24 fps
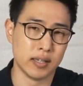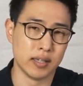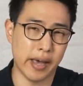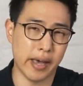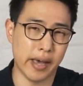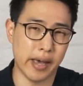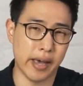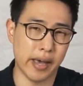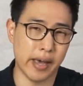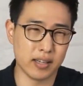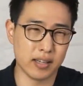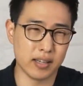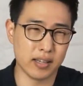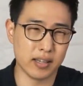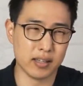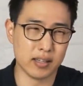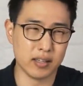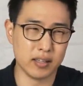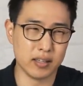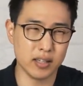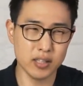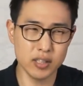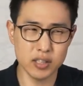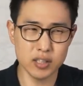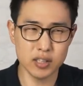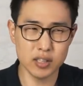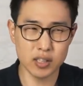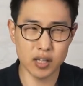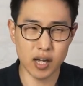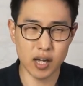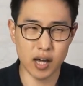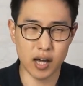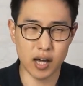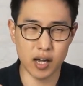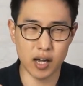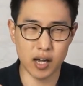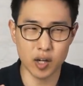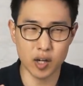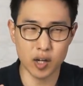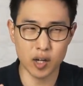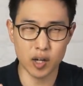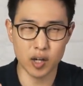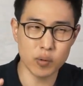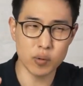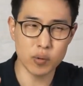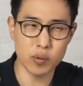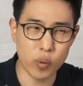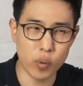And this is a little
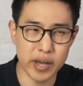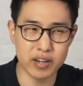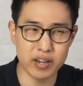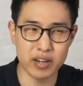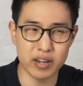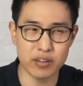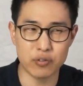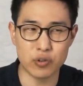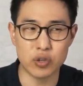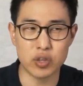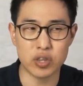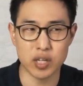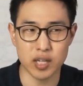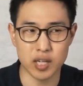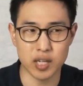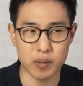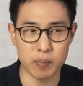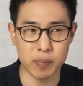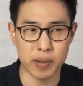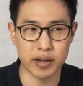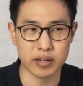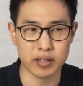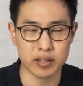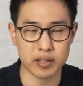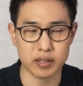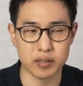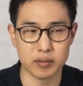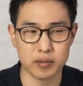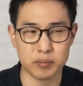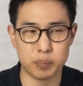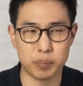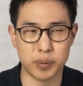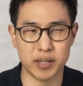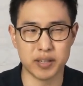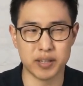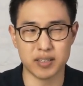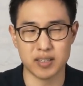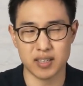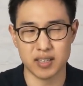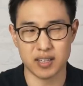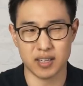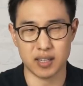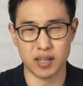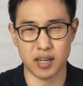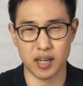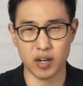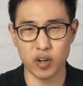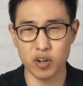bit weird if you think about it, but
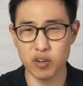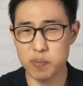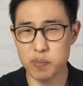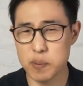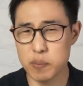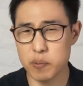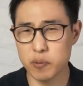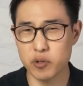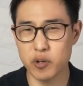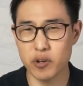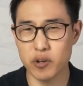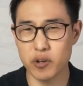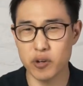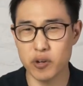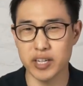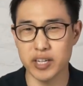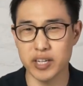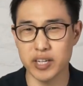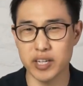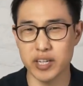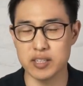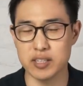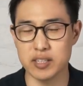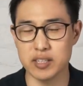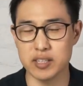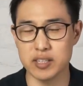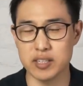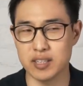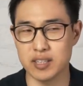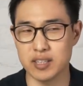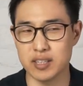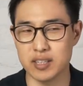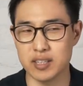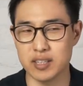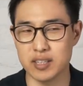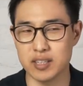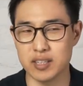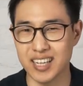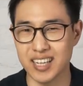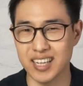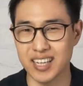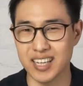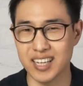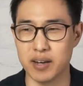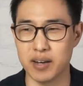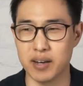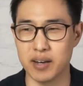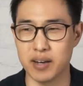a lot of people don't actually think
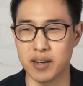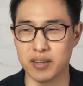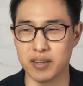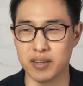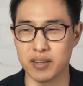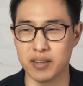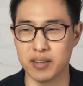about